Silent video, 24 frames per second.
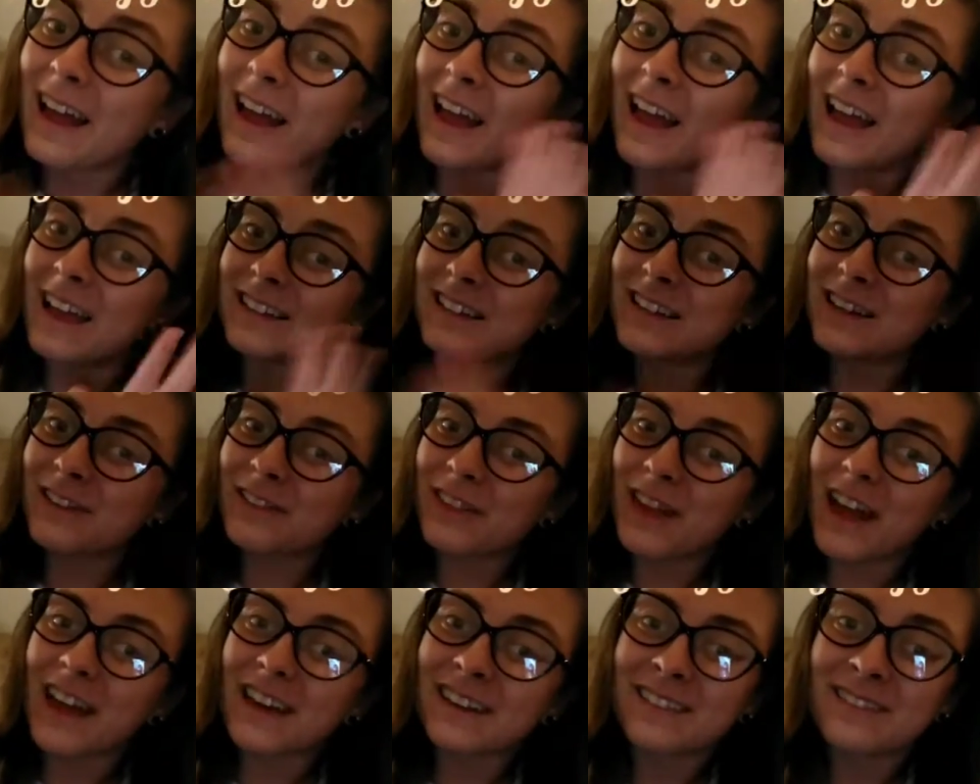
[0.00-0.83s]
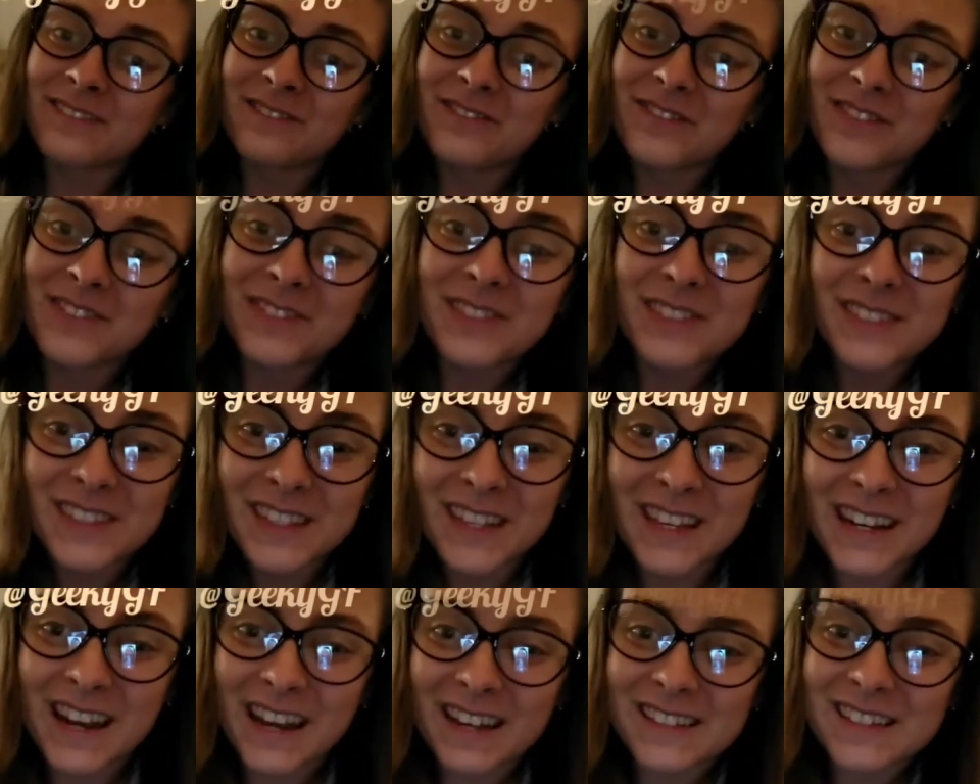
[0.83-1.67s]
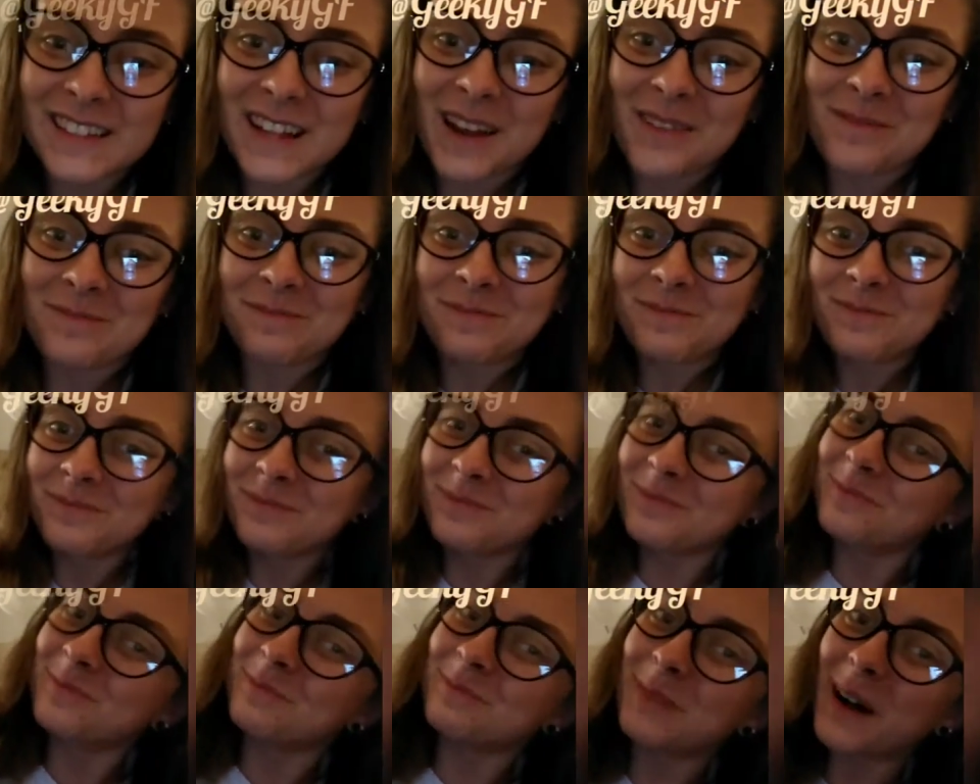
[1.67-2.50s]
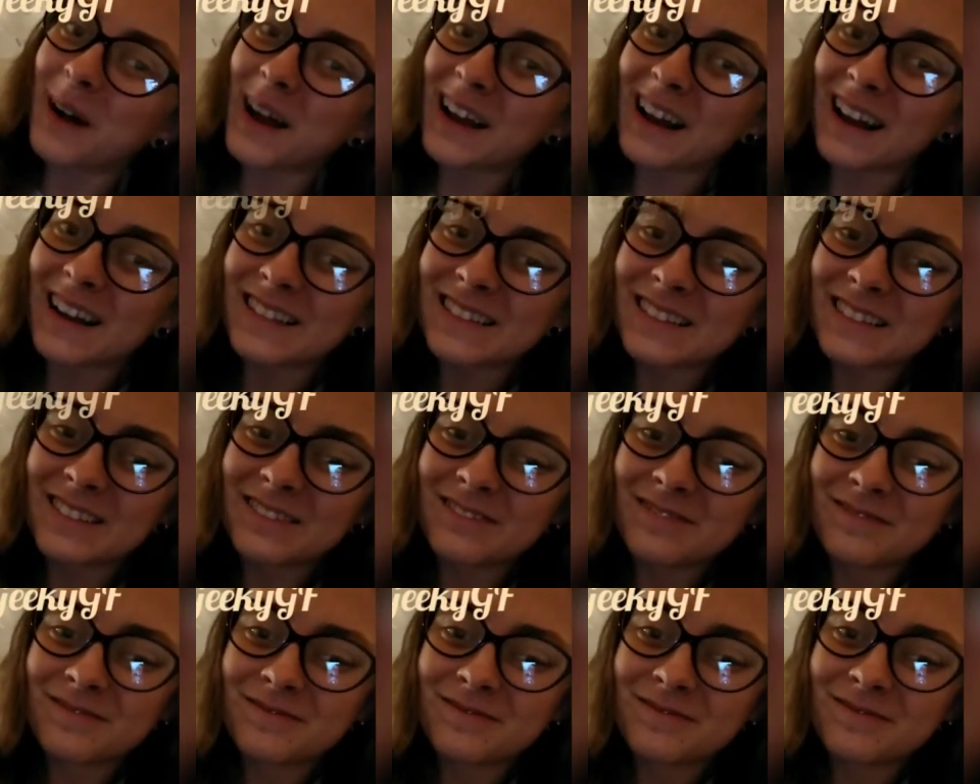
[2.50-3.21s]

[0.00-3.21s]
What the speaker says: Until then, see you next time. Bye, guys.